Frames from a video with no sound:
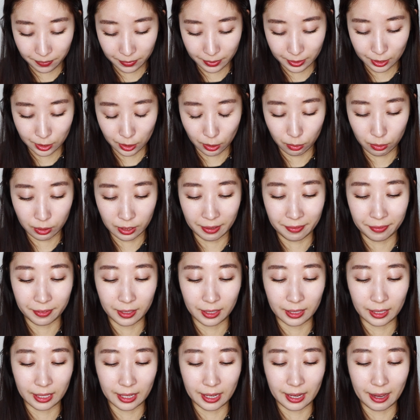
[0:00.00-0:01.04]
So
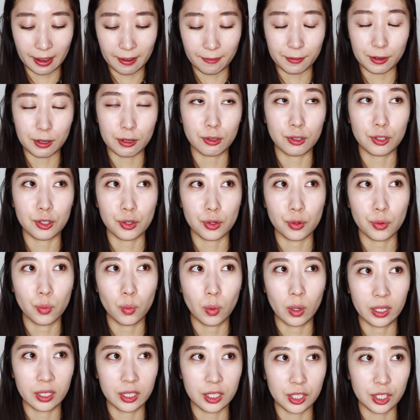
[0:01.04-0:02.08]
definitely, if you do
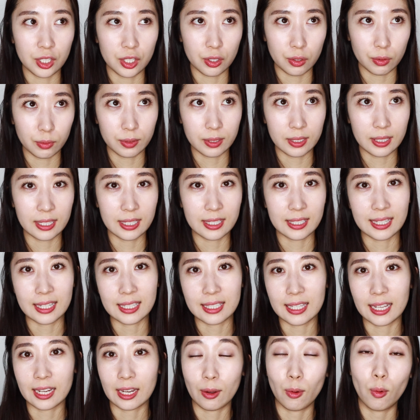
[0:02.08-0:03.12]
want to use this
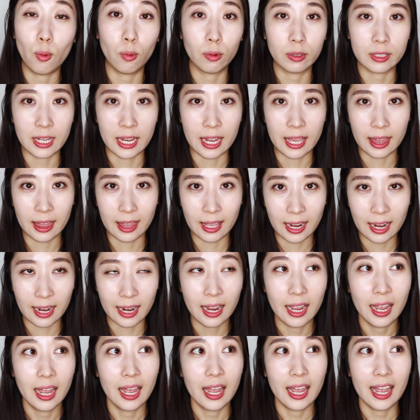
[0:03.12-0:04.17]
as like a whole day thing,